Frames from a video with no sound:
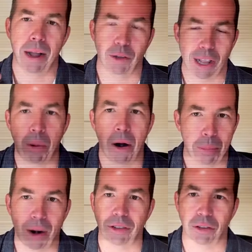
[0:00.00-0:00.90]
And so that's part of
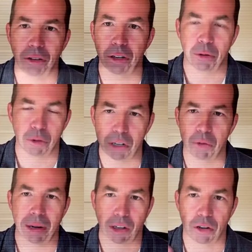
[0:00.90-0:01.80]
the process too. So we just
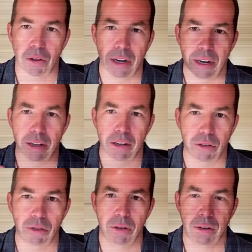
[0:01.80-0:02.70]
want to make sure that it
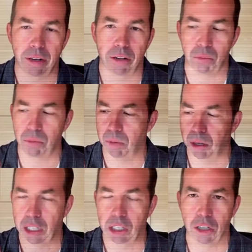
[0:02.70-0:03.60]
is it is
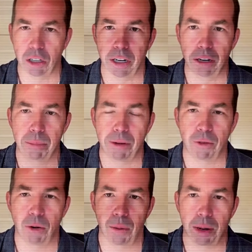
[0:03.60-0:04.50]
really good
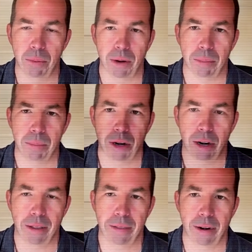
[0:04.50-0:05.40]
before we, we put
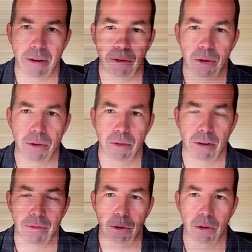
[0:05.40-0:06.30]
it out there in full
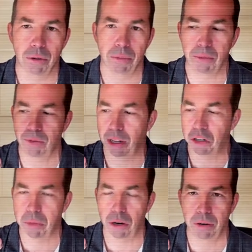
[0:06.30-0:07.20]
in full fledged mode.